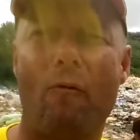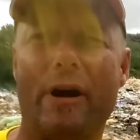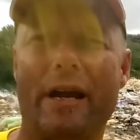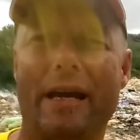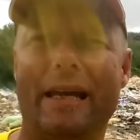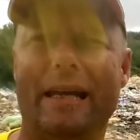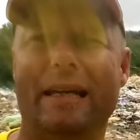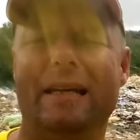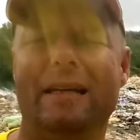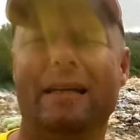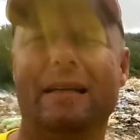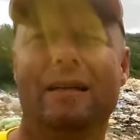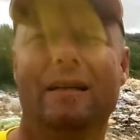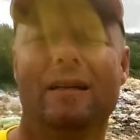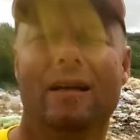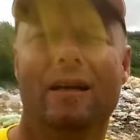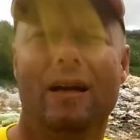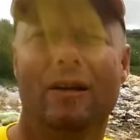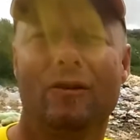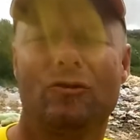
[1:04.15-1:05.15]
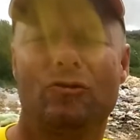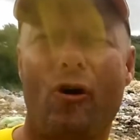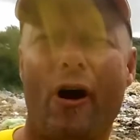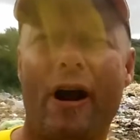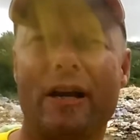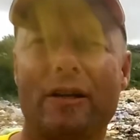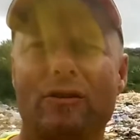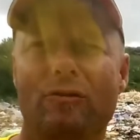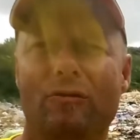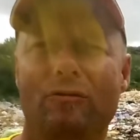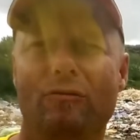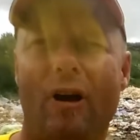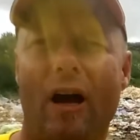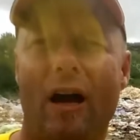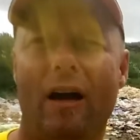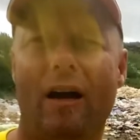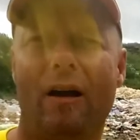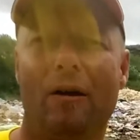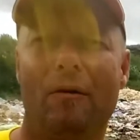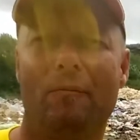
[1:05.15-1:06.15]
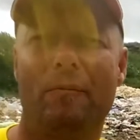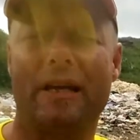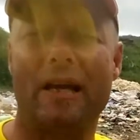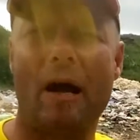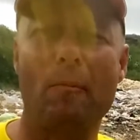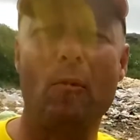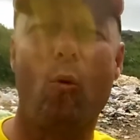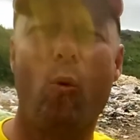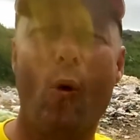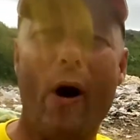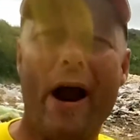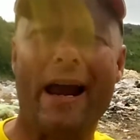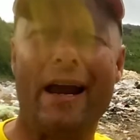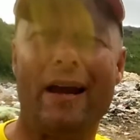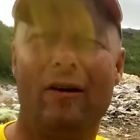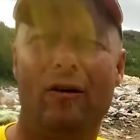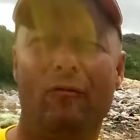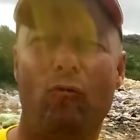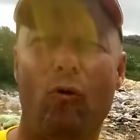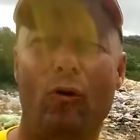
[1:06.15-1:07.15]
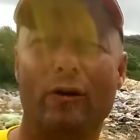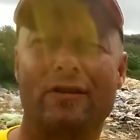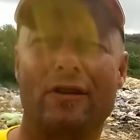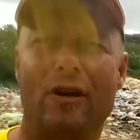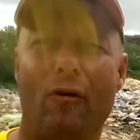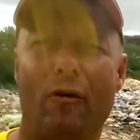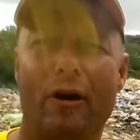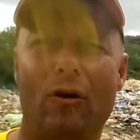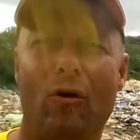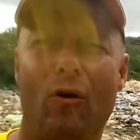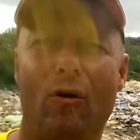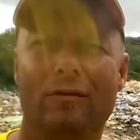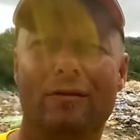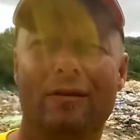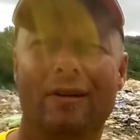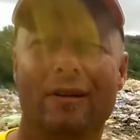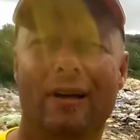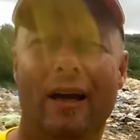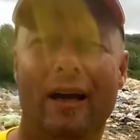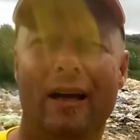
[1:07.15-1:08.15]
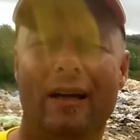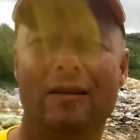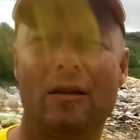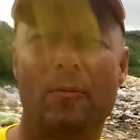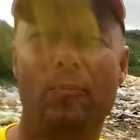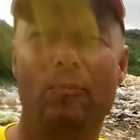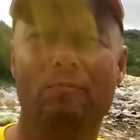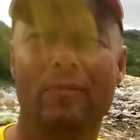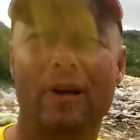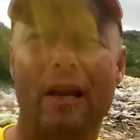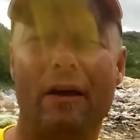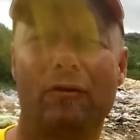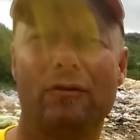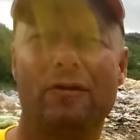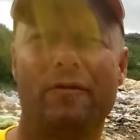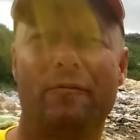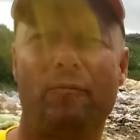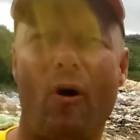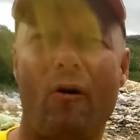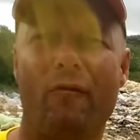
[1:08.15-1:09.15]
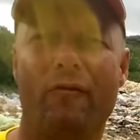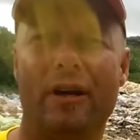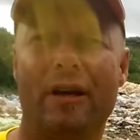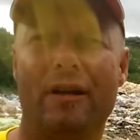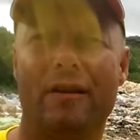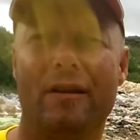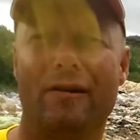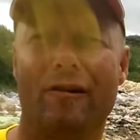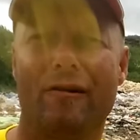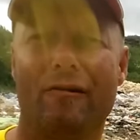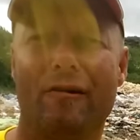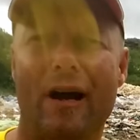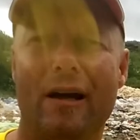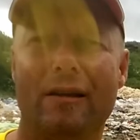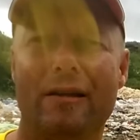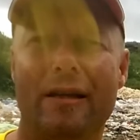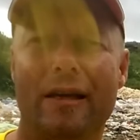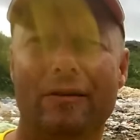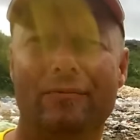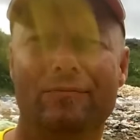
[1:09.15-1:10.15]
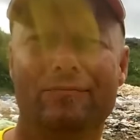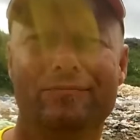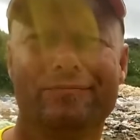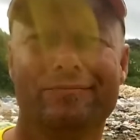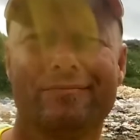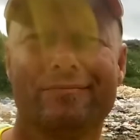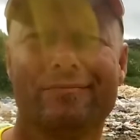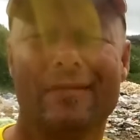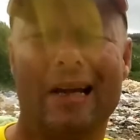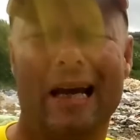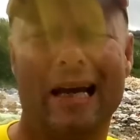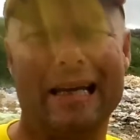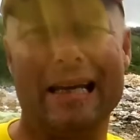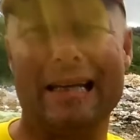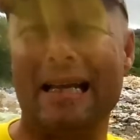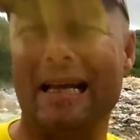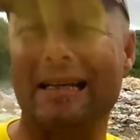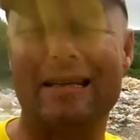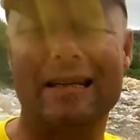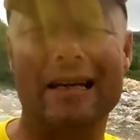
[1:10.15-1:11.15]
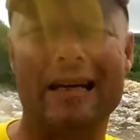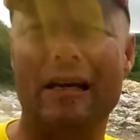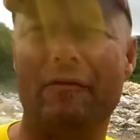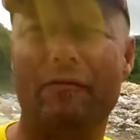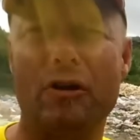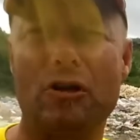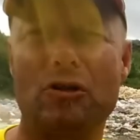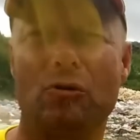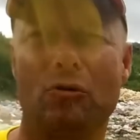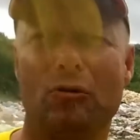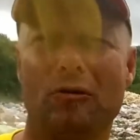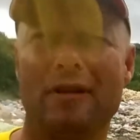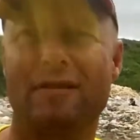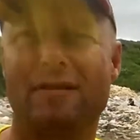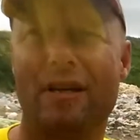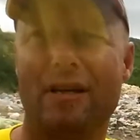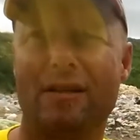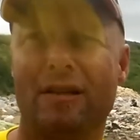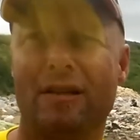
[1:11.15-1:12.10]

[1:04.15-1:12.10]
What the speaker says: are we trying to become aware of what's going on and the levels of poverty that are around there? Again, that's an individual.